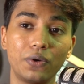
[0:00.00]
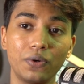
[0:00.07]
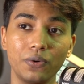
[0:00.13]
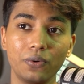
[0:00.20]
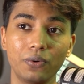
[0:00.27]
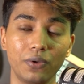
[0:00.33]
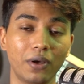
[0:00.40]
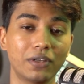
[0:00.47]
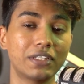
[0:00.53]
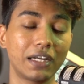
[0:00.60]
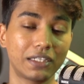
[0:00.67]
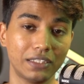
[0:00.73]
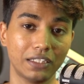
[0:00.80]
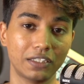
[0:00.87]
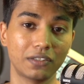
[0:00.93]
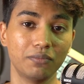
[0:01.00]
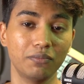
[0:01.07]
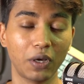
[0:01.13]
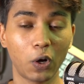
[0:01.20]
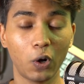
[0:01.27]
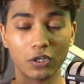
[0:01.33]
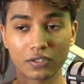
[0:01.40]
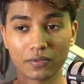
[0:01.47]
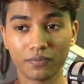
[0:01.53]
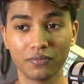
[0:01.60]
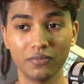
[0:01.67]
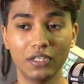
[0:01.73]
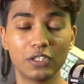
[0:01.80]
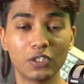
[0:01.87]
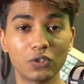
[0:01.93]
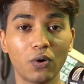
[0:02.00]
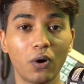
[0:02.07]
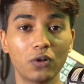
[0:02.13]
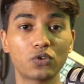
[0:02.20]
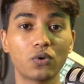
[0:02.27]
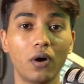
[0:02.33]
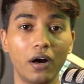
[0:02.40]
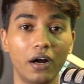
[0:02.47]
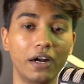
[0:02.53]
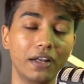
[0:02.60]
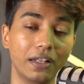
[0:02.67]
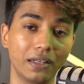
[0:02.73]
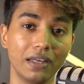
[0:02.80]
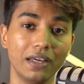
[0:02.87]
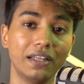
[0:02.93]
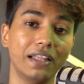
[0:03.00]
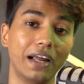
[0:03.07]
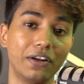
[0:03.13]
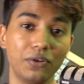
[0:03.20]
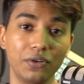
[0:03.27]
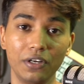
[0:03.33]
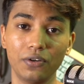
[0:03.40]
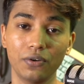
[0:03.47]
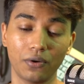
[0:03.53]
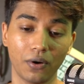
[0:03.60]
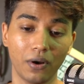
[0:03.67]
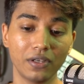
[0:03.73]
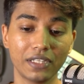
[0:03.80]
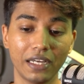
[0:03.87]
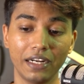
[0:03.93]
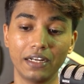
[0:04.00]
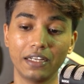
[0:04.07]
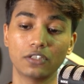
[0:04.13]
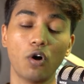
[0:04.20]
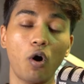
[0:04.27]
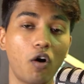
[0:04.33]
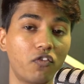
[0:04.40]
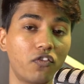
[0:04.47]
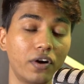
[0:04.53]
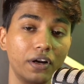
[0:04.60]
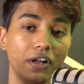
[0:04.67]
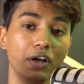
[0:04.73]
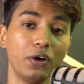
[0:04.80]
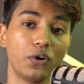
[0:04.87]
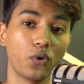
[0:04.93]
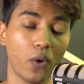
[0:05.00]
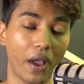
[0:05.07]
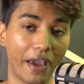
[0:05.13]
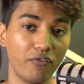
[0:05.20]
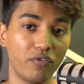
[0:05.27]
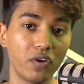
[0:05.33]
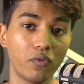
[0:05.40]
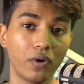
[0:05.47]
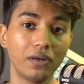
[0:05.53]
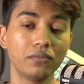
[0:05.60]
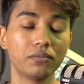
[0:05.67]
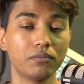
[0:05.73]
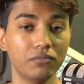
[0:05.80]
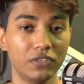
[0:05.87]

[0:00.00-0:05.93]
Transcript: to your success because this is also a hurdle that you need to cross and it is offered to everyone